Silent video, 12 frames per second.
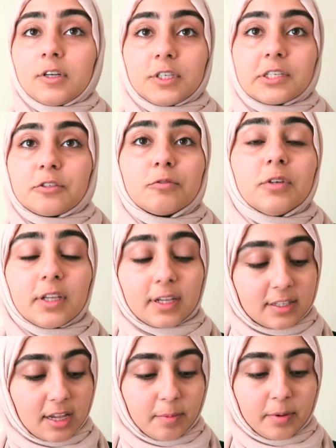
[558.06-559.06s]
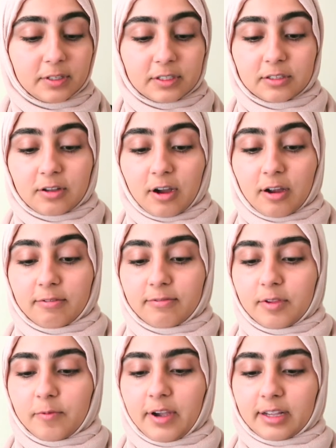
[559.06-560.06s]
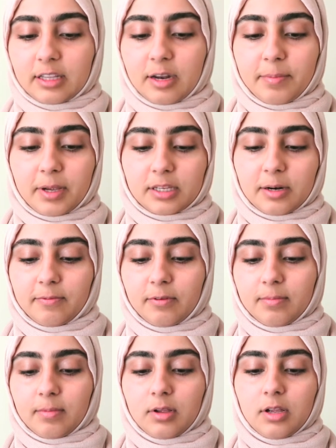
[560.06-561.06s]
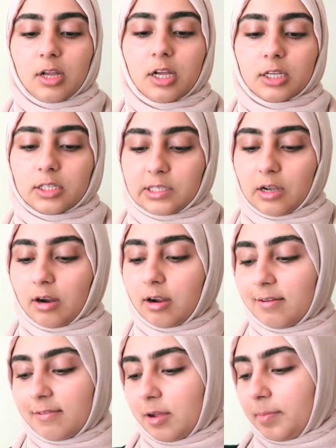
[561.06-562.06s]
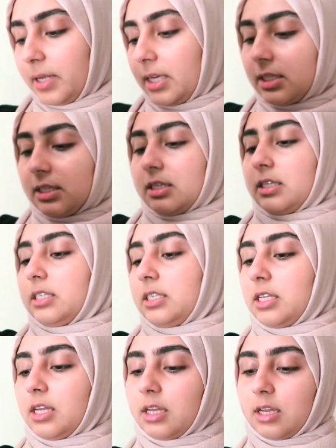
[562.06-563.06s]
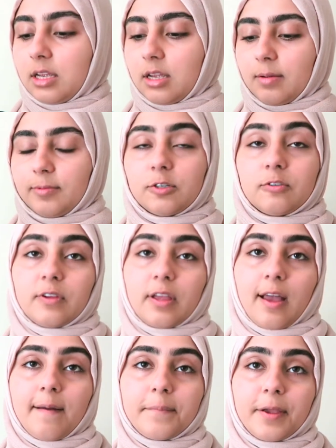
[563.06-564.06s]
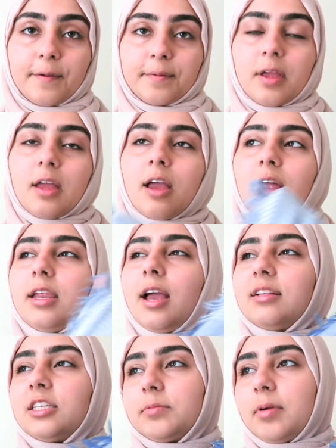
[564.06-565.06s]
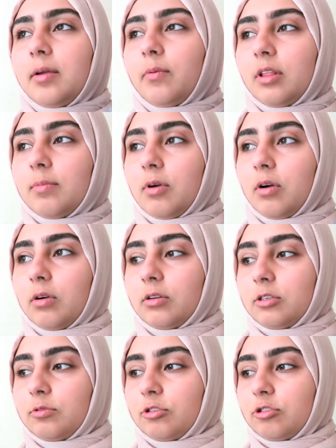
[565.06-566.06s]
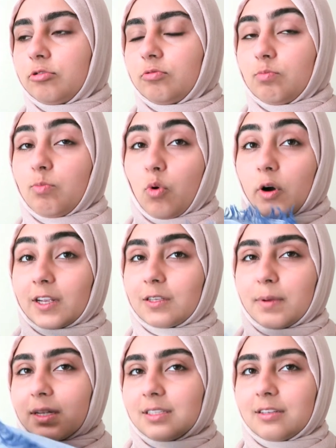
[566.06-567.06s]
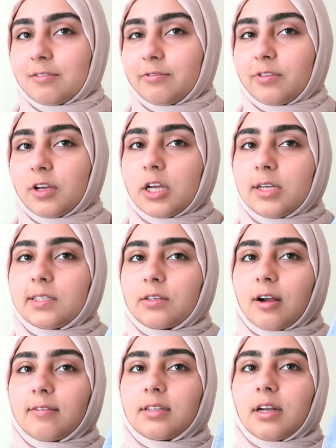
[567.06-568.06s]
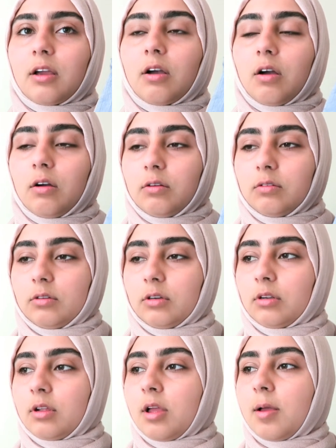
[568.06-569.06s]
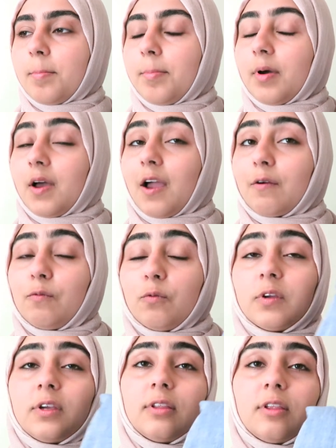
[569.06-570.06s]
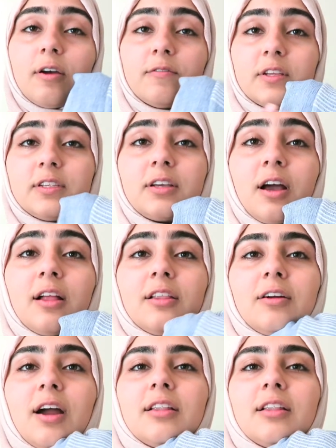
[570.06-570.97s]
Just really excited about this scarf. The fact that I picked it up from Zara of all places, I'm just really happy. And yeah, this is probably one of the more expensive scarves that I own, but I really love this color.